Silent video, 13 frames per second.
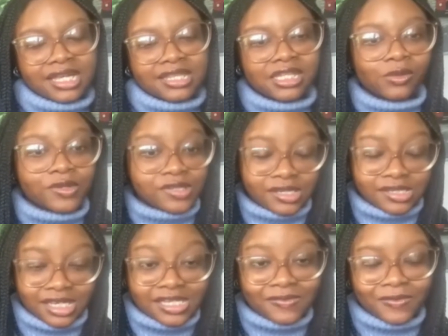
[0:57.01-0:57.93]
And they were
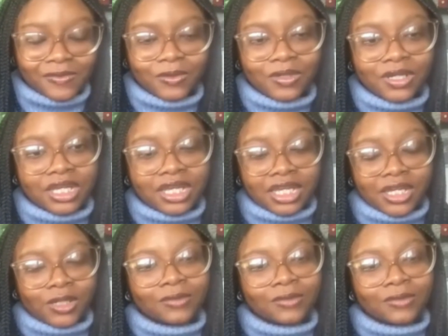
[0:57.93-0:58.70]
successful in